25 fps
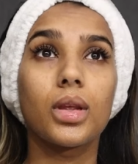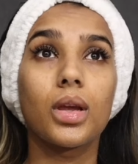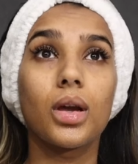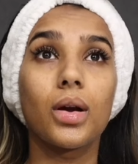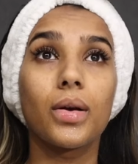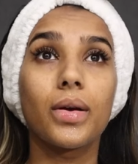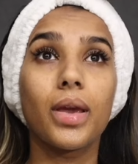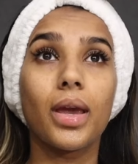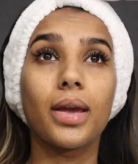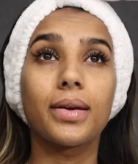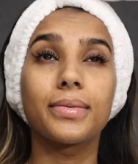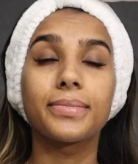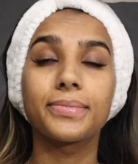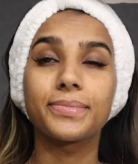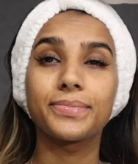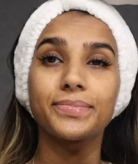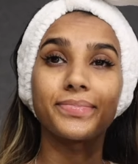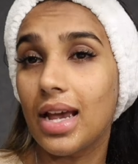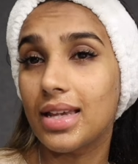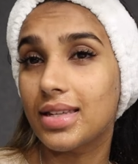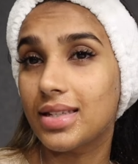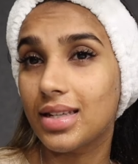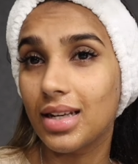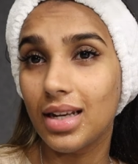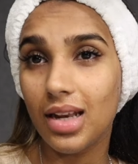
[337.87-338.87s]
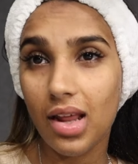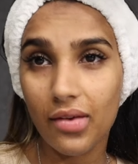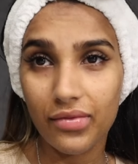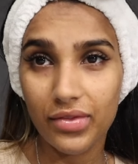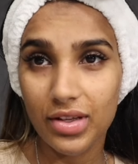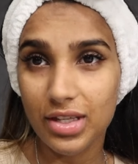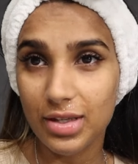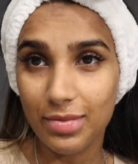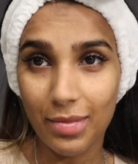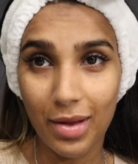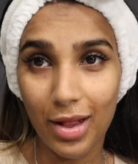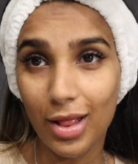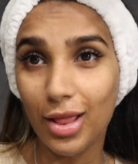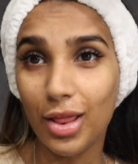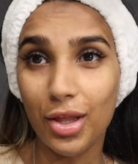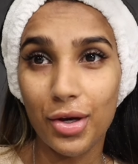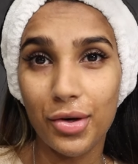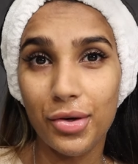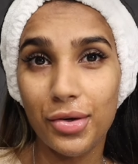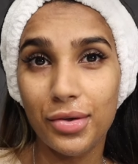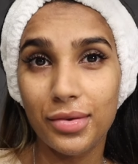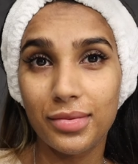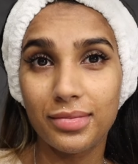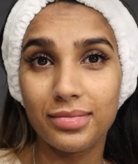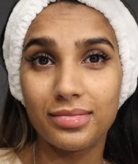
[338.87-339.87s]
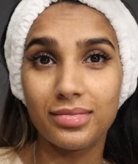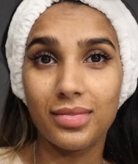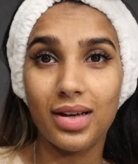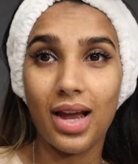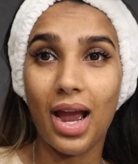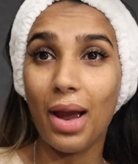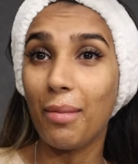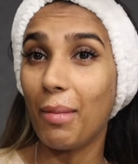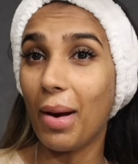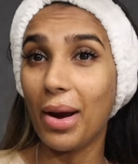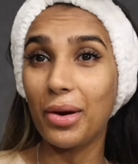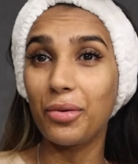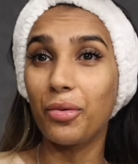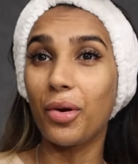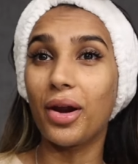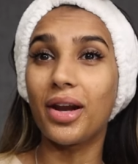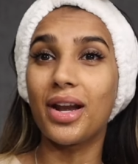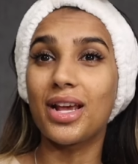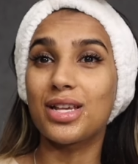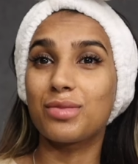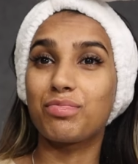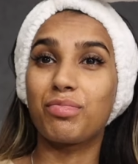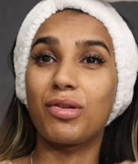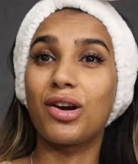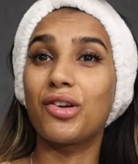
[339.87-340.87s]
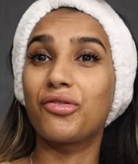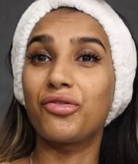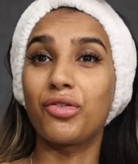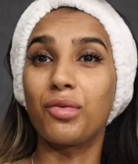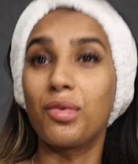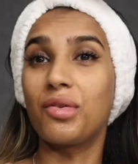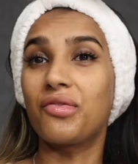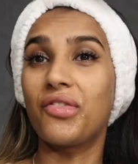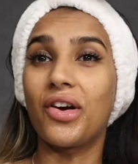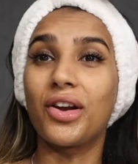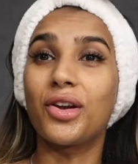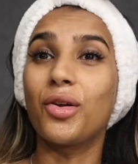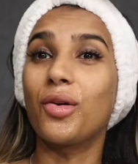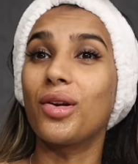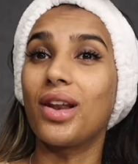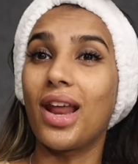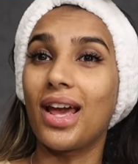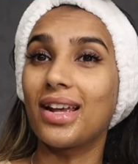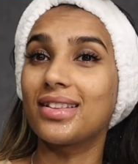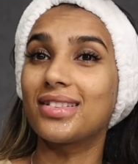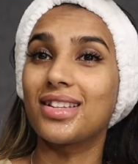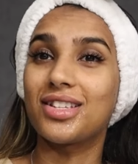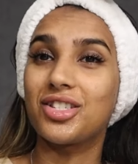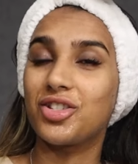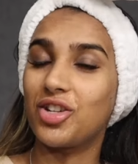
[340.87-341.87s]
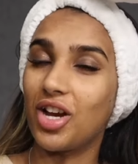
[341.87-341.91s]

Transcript: Okay, I still love the smell though. I might wear it as perfume if I don't like this